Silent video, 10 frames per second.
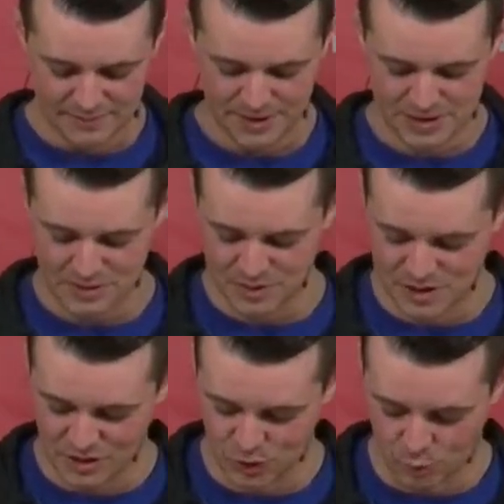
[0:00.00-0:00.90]
This
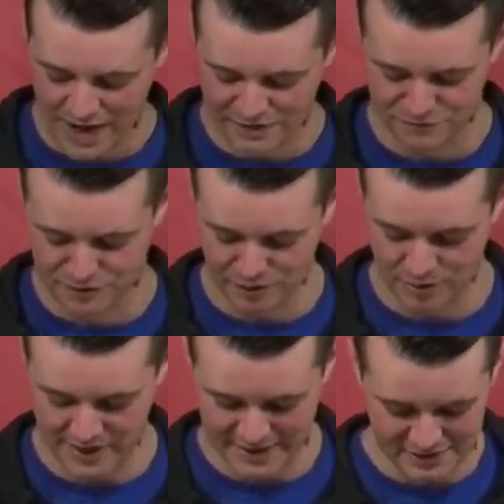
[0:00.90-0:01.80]
sermon's called The Weight of
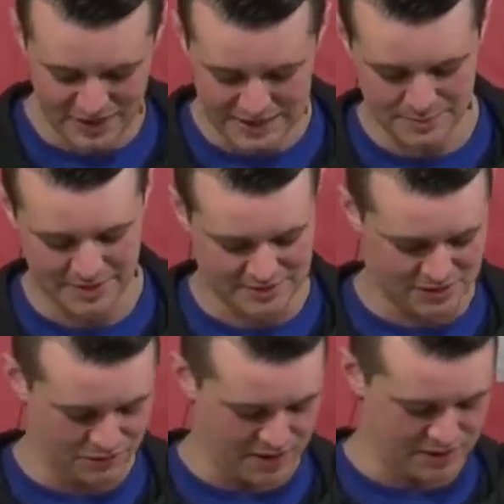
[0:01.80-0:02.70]
Glory, and he talks about
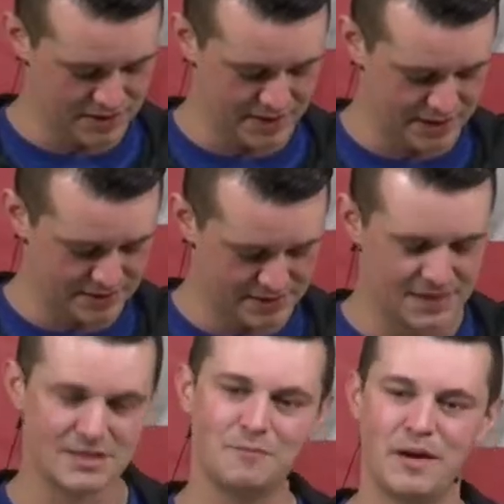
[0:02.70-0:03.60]
this very thing, and he
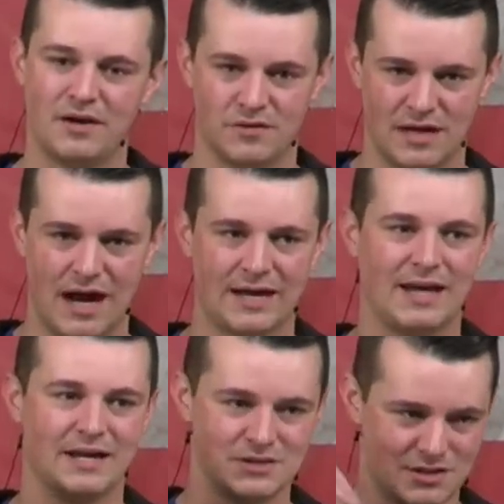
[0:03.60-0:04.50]
says it better than I
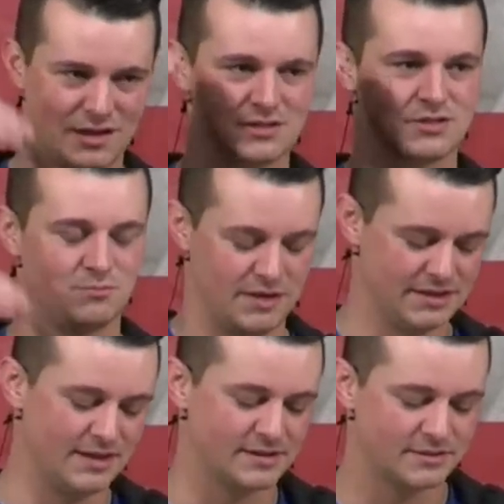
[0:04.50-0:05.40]
can, so let's
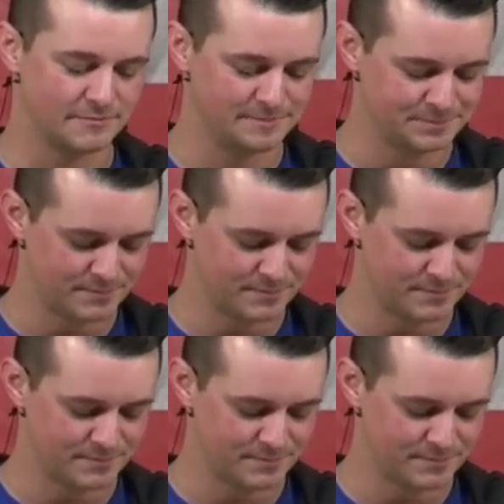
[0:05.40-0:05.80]
read this.